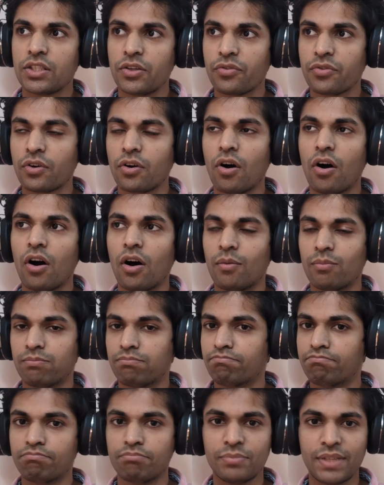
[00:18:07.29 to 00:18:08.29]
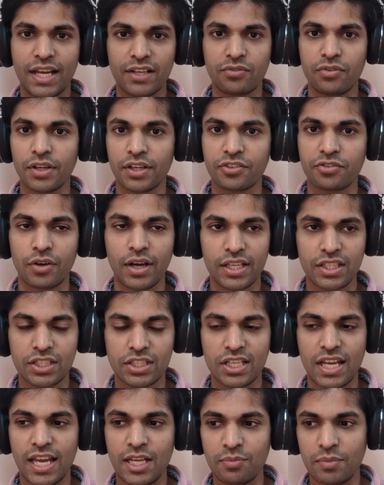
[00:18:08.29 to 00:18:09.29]
You've got Netflix for
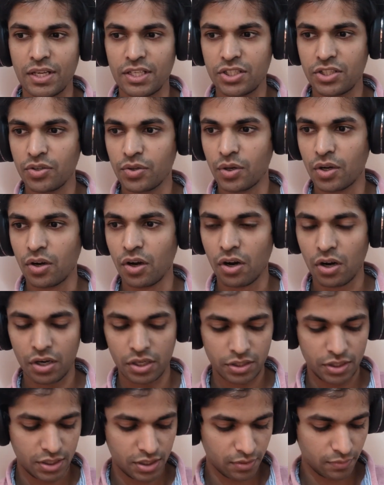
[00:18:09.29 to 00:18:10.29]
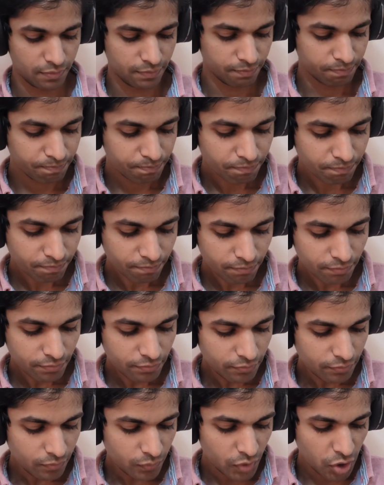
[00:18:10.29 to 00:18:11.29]
entertainment, you've got
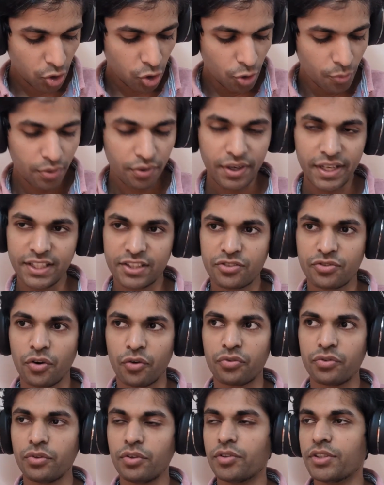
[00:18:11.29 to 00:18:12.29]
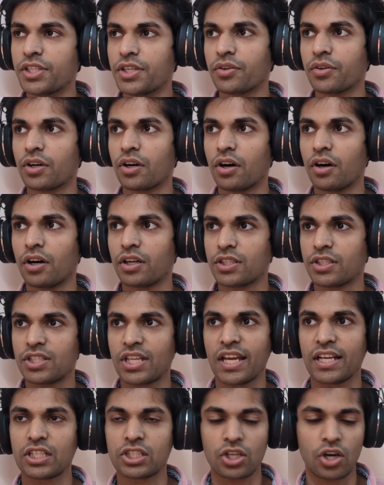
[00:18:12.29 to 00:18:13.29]
Uber Eats for food, you've got
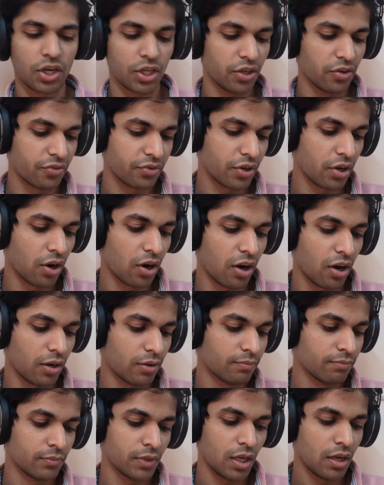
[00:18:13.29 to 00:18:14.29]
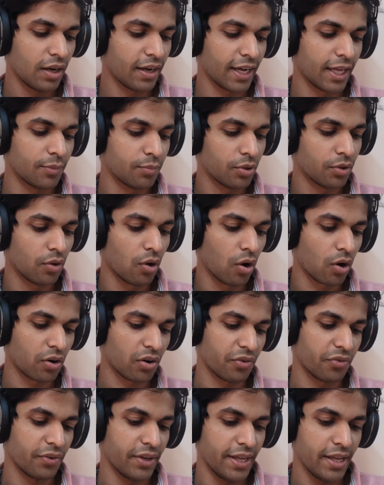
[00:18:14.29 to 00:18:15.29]
TikTok, you've got, again,
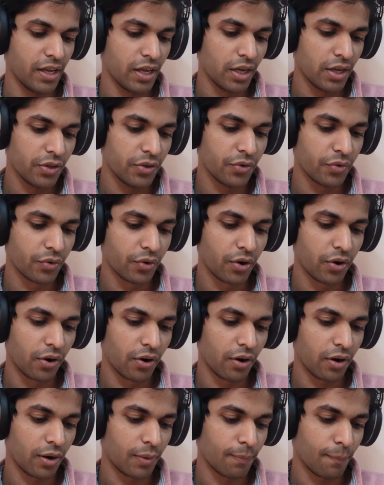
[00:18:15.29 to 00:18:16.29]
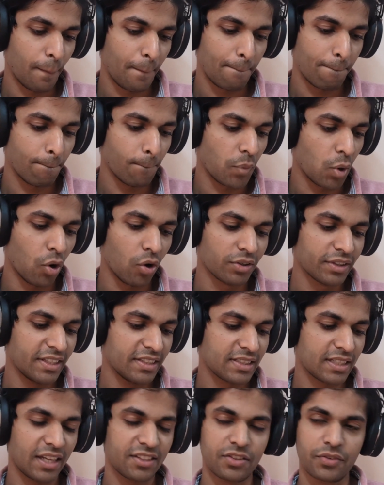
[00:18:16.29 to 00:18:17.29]
pornography, you've got all
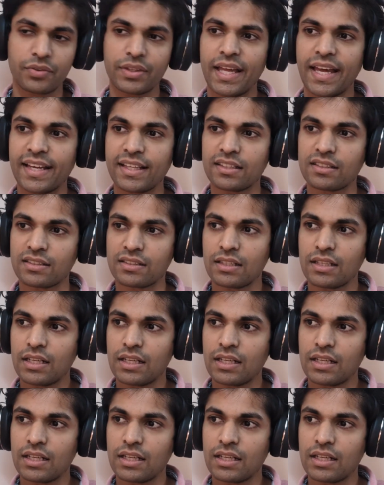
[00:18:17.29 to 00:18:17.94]
these kinds of things.